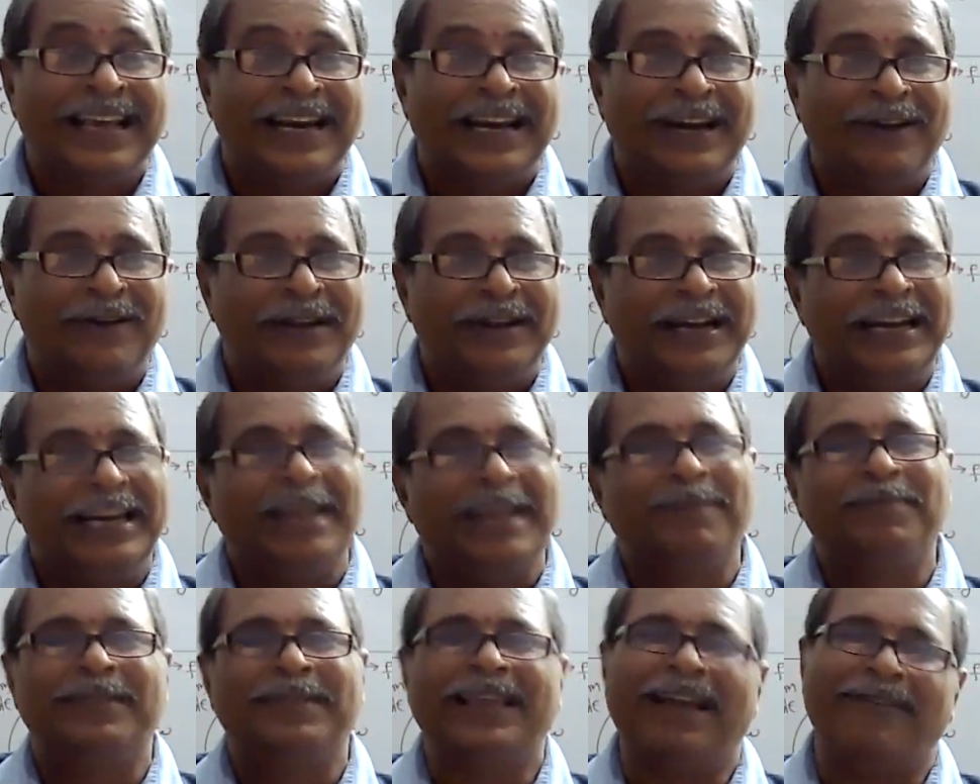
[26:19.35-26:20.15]
Now in
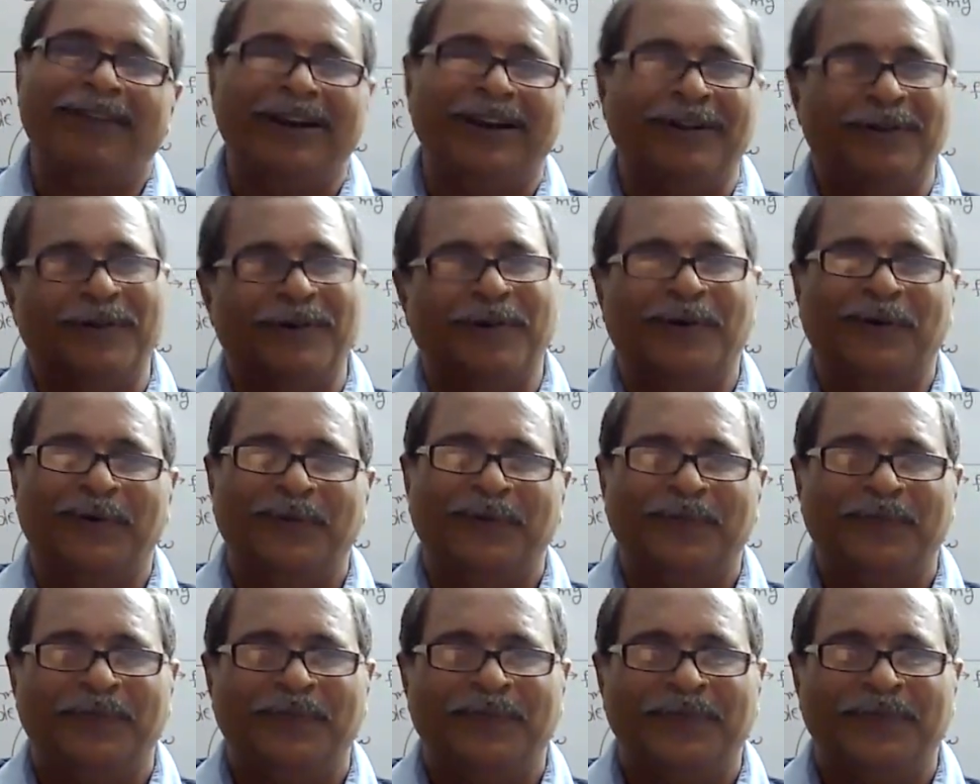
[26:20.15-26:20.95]
depth, I will go
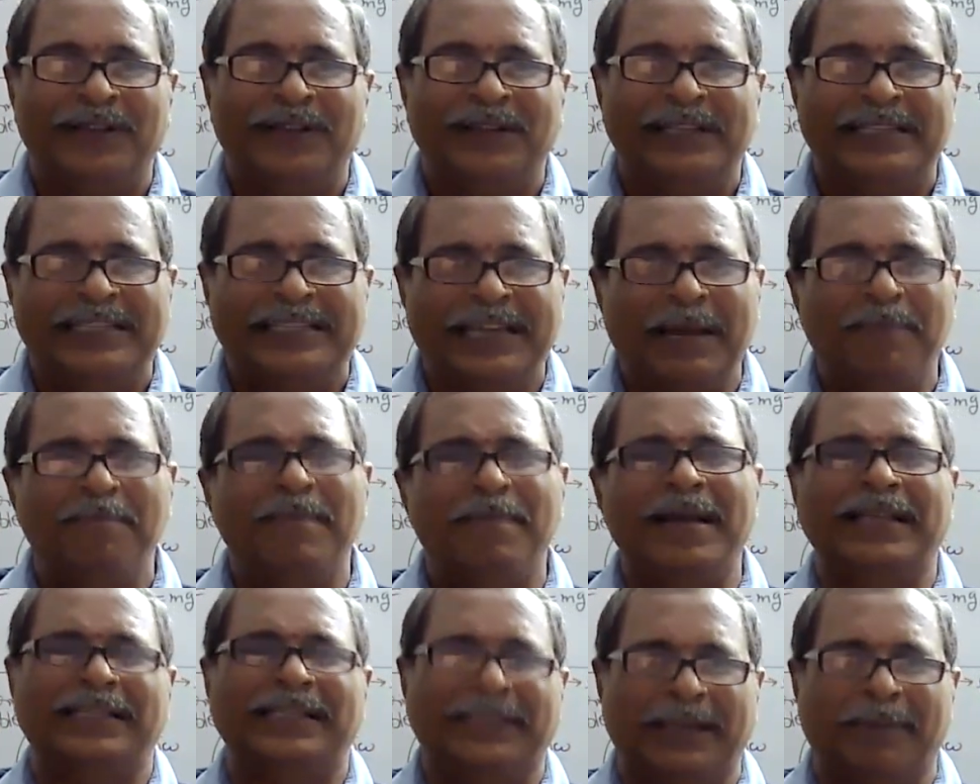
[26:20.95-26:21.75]
step
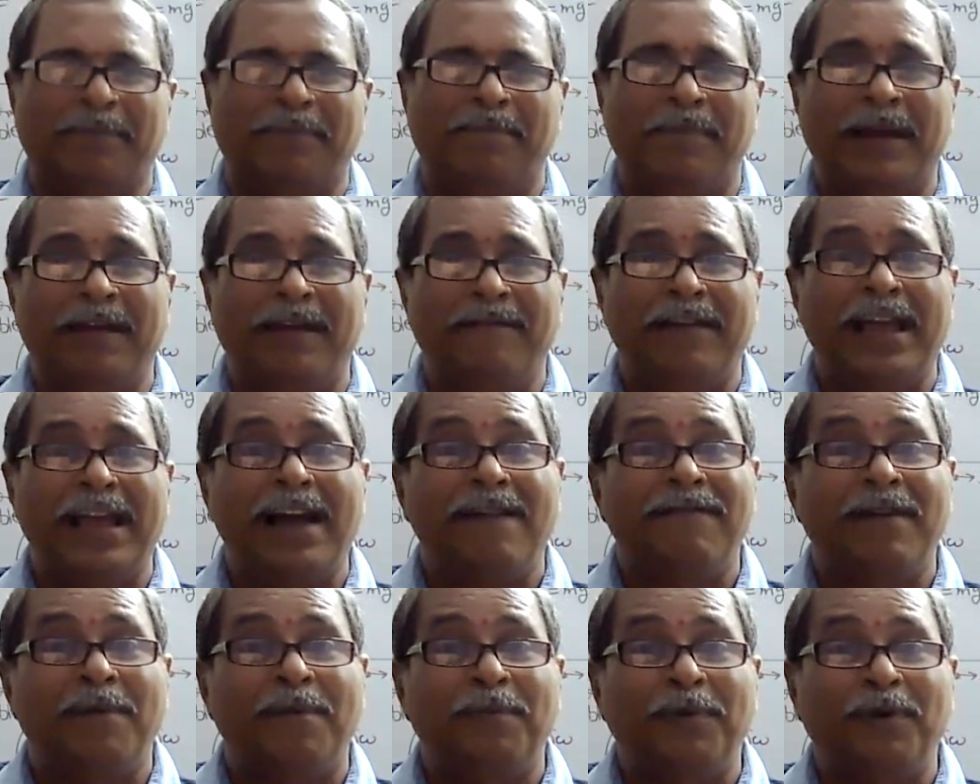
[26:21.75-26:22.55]
by step. My way
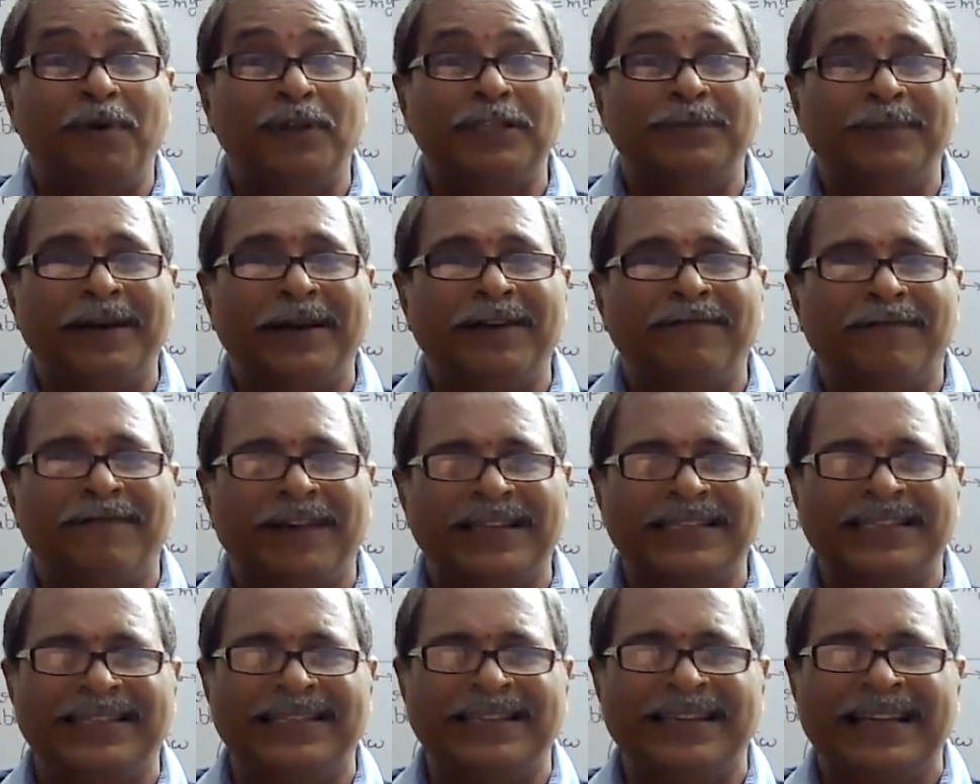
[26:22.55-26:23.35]
of approachment,
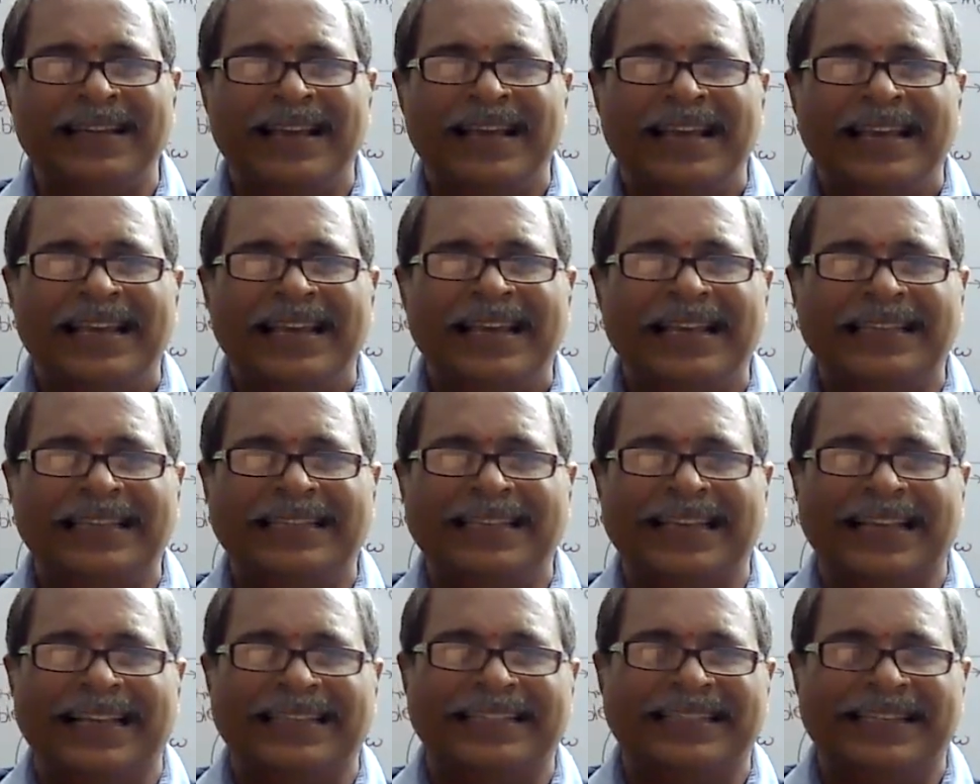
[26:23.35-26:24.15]
first,
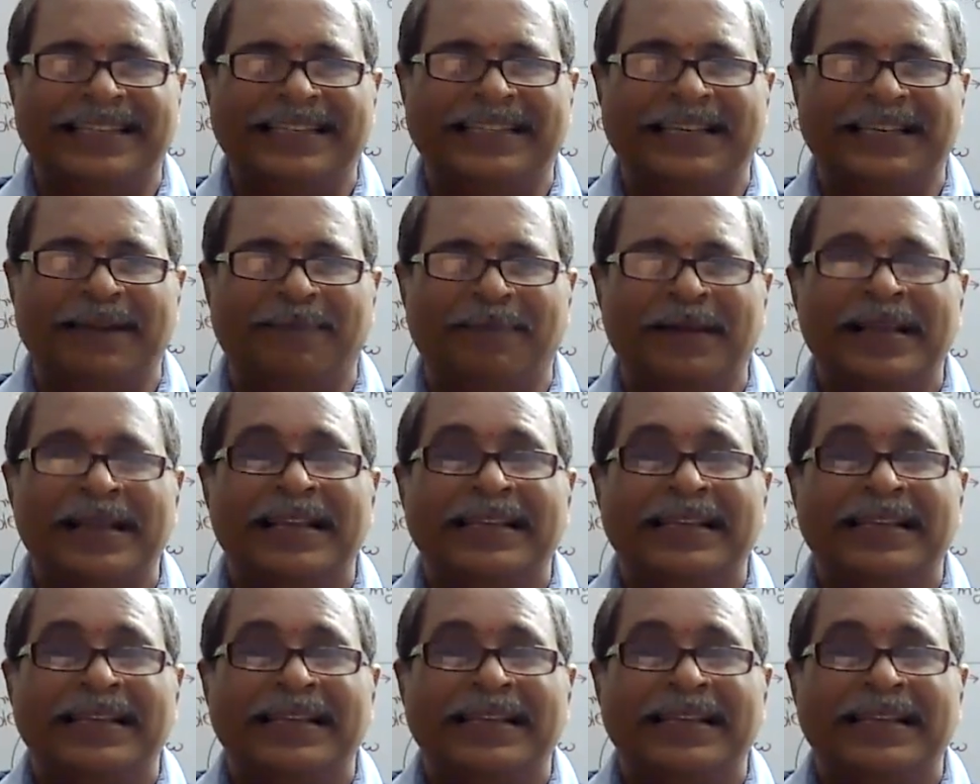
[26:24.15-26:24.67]
easiest step.